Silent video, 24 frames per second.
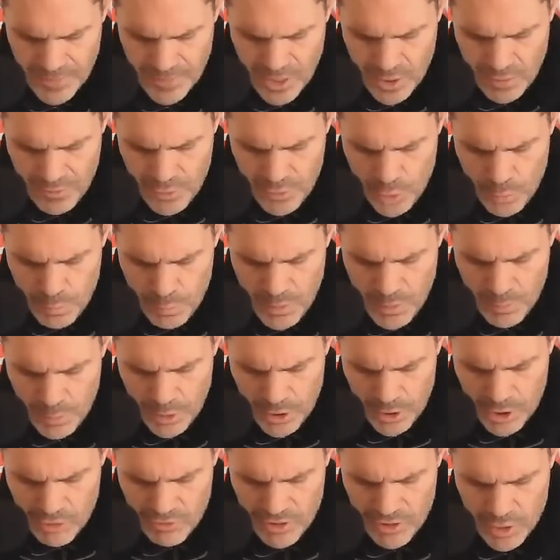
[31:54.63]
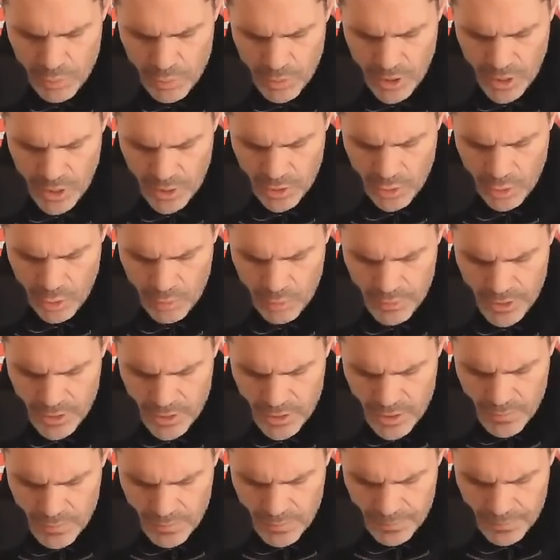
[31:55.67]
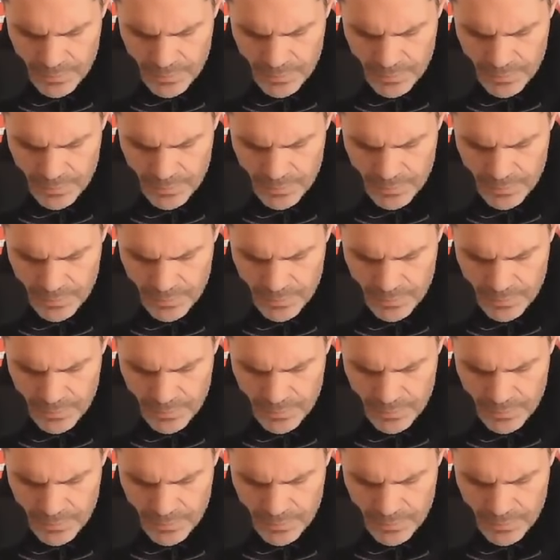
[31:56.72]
And a few people agreed with that comment.